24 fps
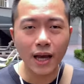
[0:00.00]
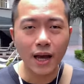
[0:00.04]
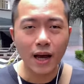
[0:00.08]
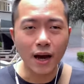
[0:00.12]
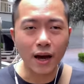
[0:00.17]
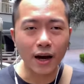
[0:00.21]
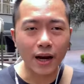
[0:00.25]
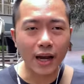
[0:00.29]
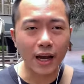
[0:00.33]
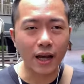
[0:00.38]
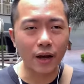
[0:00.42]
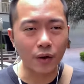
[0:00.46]

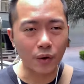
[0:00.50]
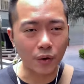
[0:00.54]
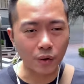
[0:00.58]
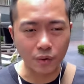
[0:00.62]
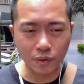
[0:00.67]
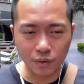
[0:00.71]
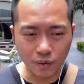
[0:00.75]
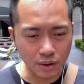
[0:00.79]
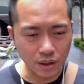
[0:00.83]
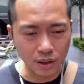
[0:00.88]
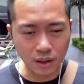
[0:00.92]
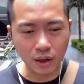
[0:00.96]
Okay,
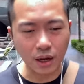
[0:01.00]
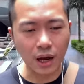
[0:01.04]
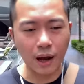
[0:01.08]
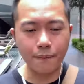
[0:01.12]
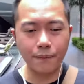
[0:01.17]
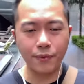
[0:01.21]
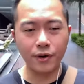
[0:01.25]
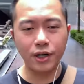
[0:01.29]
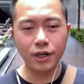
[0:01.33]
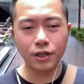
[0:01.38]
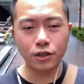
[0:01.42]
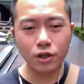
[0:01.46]
the
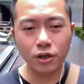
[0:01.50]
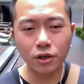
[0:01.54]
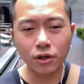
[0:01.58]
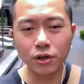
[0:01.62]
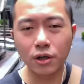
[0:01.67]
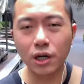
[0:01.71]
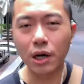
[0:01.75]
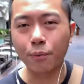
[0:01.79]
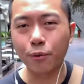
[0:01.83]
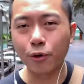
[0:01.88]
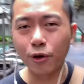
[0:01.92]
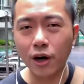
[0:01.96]
company is
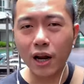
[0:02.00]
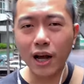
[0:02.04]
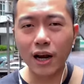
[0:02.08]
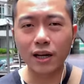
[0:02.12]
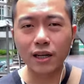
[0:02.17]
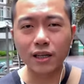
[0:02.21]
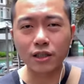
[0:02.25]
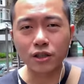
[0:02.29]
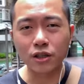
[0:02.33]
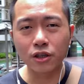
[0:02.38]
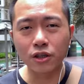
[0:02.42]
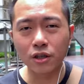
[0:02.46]
good, the product
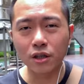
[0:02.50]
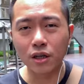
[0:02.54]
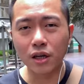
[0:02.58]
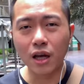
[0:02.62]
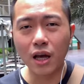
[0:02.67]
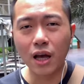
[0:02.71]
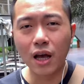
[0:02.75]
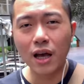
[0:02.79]
is good.